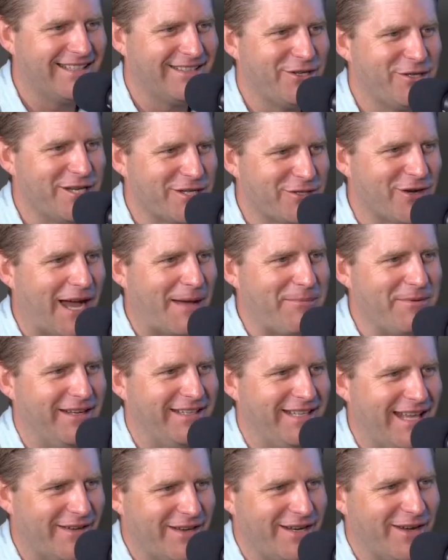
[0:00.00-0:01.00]
You just drop like, it.
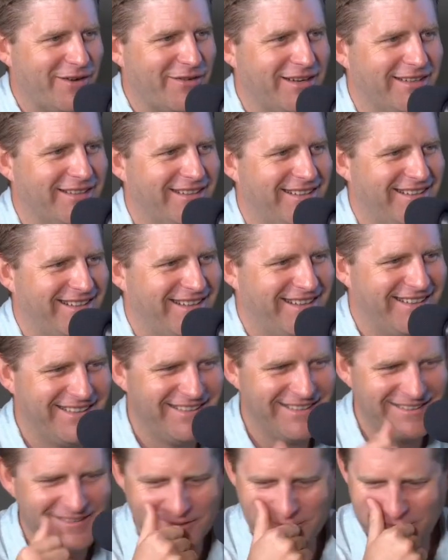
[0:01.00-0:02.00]
I have it this over. gun. I have
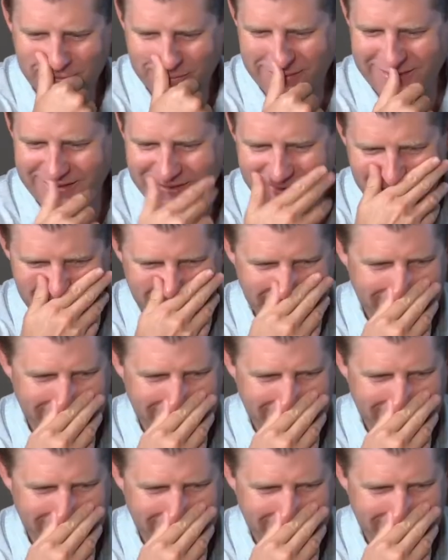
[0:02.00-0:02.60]
no idea how to use it.